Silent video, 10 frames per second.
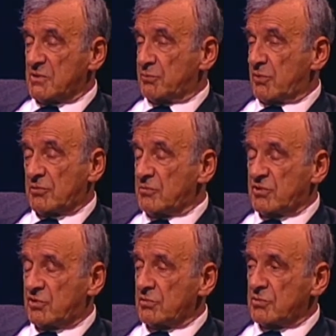but probably
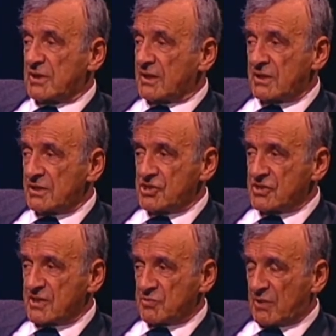true with other religions
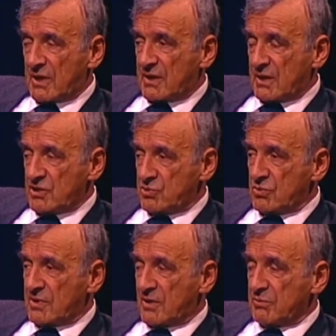as well, a Jew
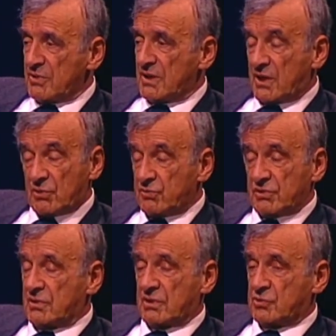can be, I wrote it,
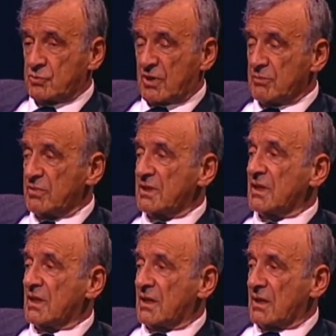a Jew can be
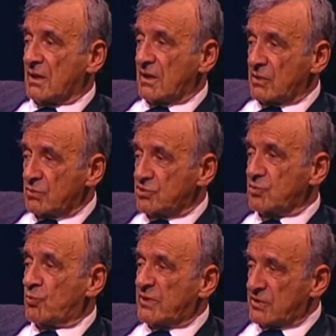a good Jew
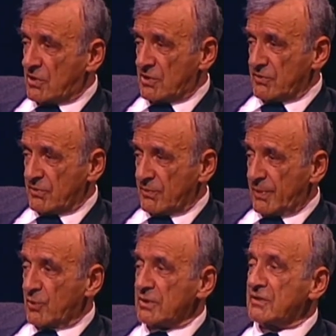with God,
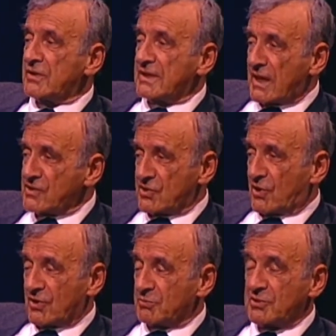or even against God,
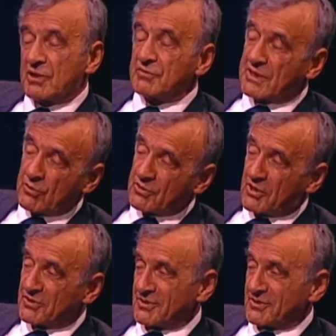but not without God.